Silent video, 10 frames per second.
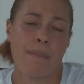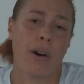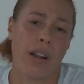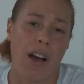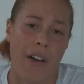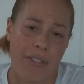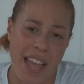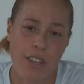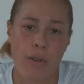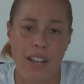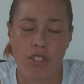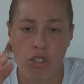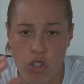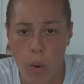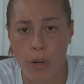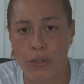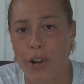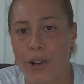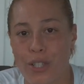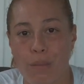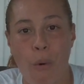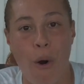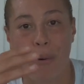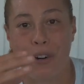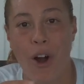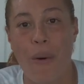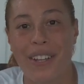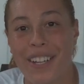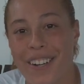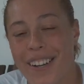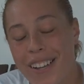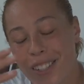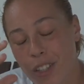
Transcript: But uh, thank you guys so much for all your support. We're growing here.